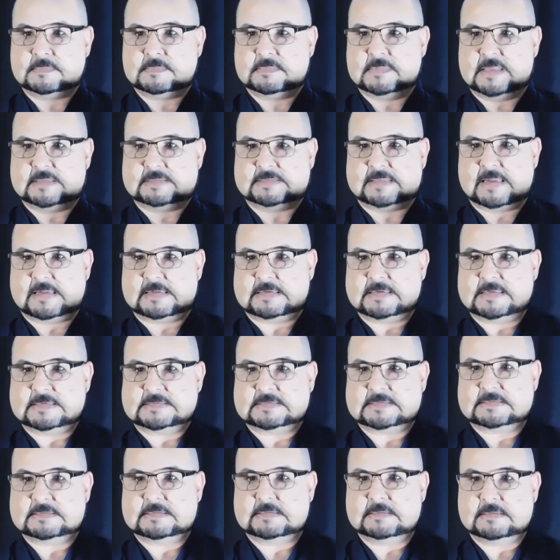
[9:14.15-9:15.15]
the
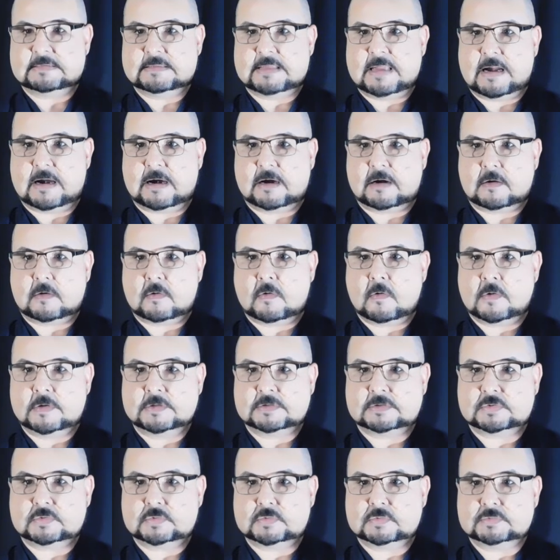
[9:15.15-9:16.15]
techniques they are
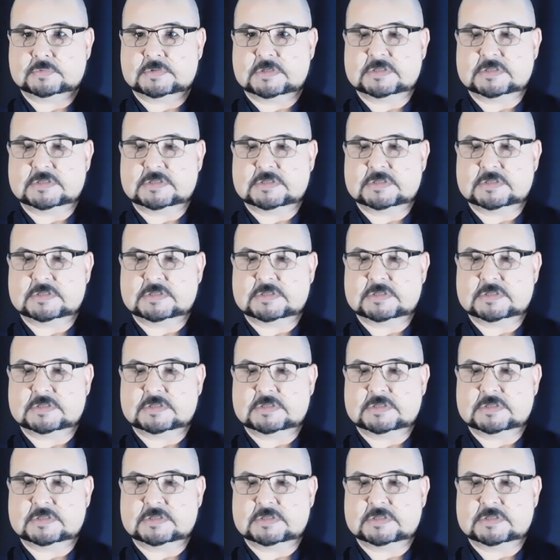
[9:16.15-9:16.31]
going to